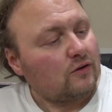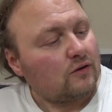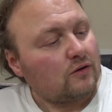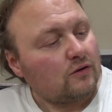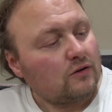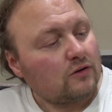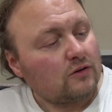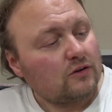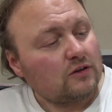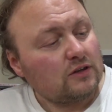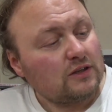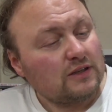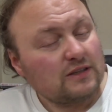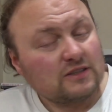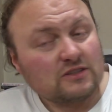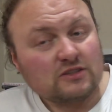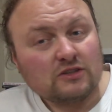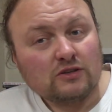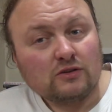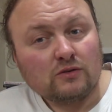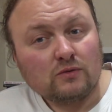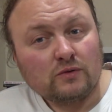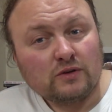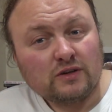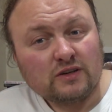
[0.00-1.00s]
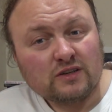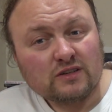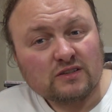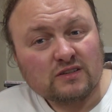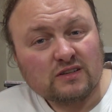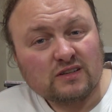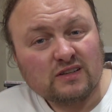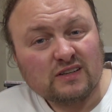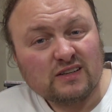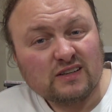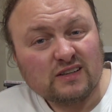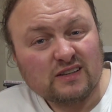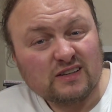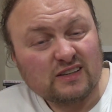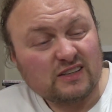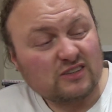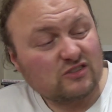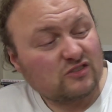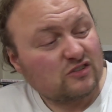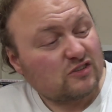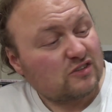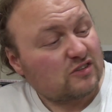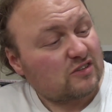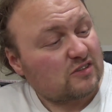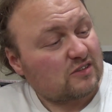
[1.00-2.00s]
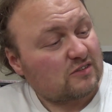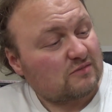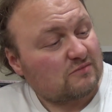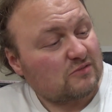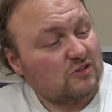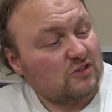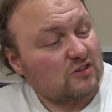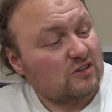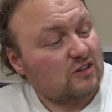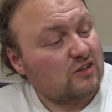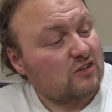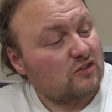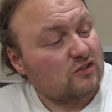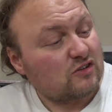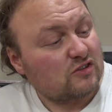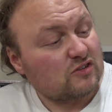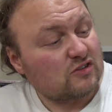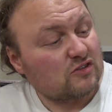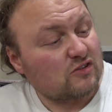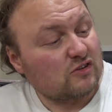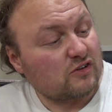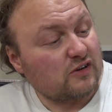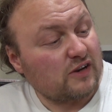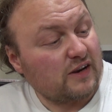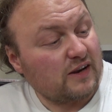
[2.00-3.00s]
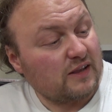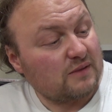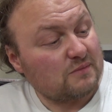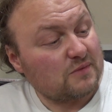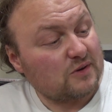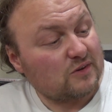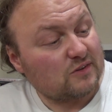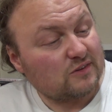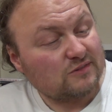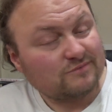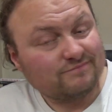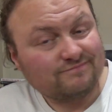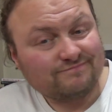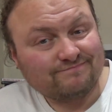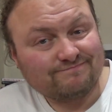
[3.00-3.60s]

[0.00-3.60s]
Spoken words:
Luckily it still works, it just doesn't look as good anymore.